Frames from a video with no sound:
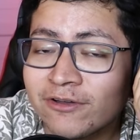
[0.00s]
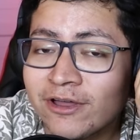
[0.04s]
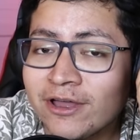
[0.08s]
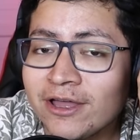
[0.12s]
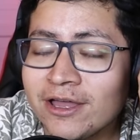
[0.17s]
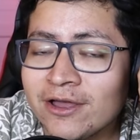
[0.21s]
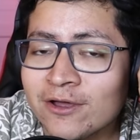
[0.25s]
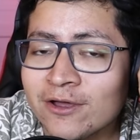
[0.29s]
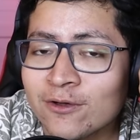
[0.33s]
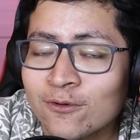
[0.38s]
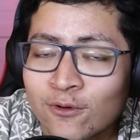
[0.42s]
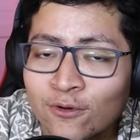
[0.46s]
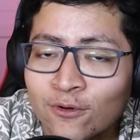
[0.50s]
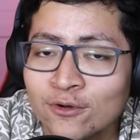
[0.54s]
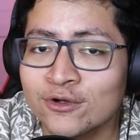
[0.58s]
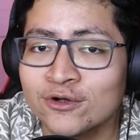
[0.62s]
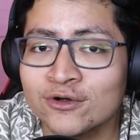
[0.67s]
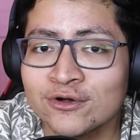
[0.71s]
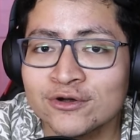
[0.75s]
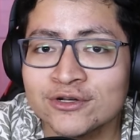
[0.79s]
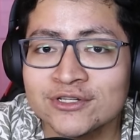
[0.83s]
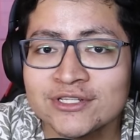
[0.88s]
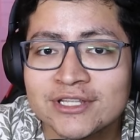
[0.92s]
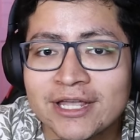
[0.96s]

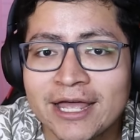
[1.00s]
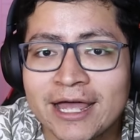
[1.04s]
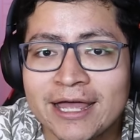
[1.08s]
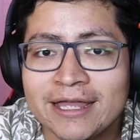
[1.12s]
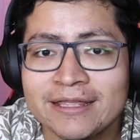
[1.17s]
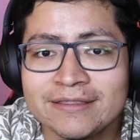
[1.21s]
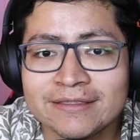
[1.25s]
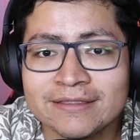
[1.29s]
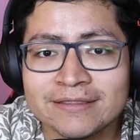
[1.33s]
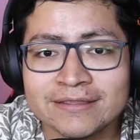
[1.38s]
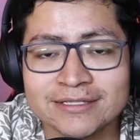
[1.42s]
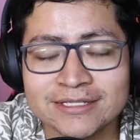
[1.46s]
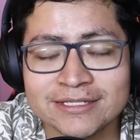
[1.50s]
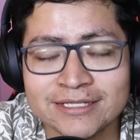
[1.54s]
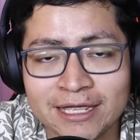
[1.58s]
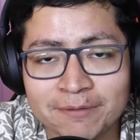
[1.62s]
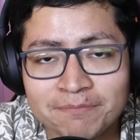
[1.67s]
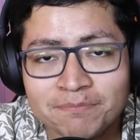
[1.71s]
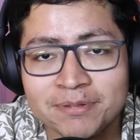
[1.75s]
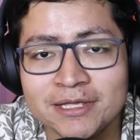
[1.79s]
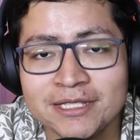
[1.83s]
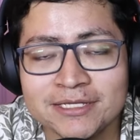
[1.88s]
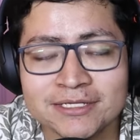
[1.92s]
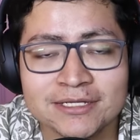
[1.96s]
corners and set
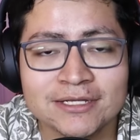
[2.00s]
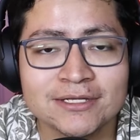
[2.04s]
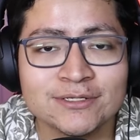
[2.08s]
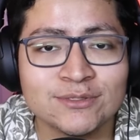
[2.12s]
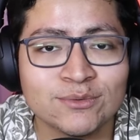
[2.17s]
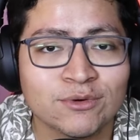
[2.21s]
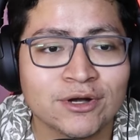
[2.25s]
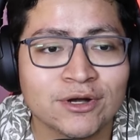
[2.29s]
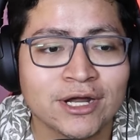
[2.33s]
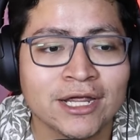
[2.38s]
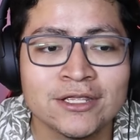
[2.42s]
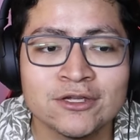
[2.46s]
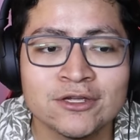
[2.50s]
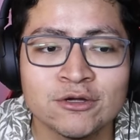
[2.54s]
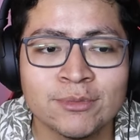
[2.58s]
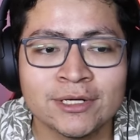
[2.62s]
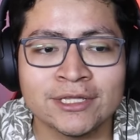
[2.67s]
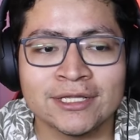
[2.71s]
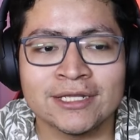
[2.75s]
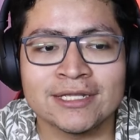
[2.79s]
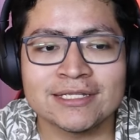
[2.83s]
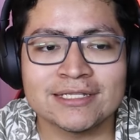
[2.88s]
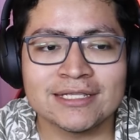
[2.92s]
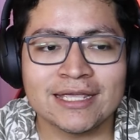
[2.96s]
pieces where Iñigo
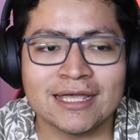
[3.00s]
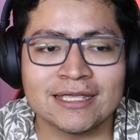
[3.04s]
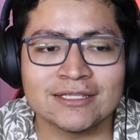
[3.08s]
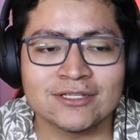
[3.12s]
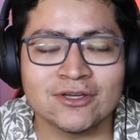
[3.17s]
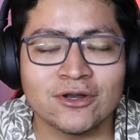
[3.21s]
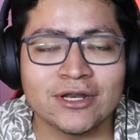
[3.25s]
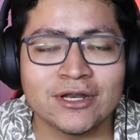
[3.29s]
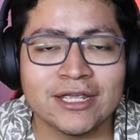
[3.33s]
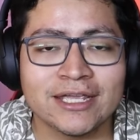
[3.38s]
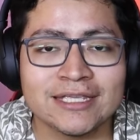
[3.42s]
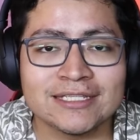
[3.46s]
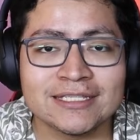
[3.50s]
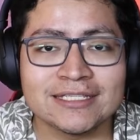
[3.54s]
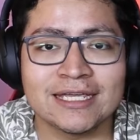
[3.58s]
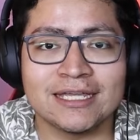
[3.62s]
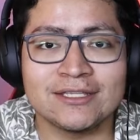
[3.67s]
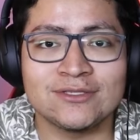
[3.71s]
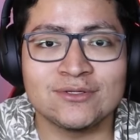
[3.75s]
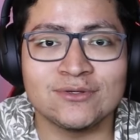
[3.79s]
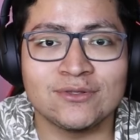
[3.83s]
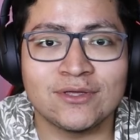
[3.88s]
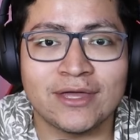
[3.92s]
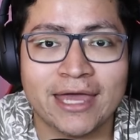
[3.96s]
Martínez has gotten his head
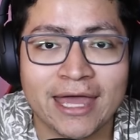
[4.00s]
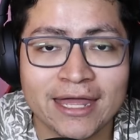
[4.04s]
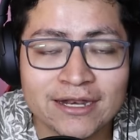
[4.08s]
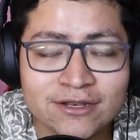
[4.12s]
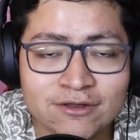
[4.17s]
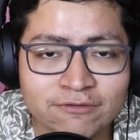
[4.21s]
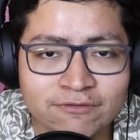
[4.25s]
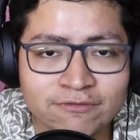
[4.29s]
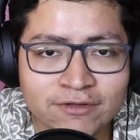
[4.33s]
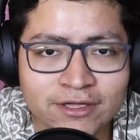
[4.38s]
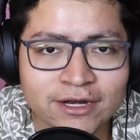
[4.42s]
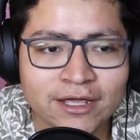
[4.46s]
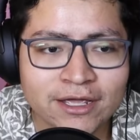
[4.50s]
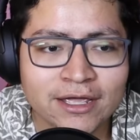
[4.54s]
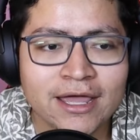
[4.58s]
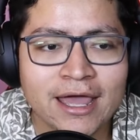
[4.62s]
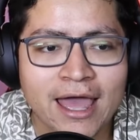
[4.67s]
to the end of it.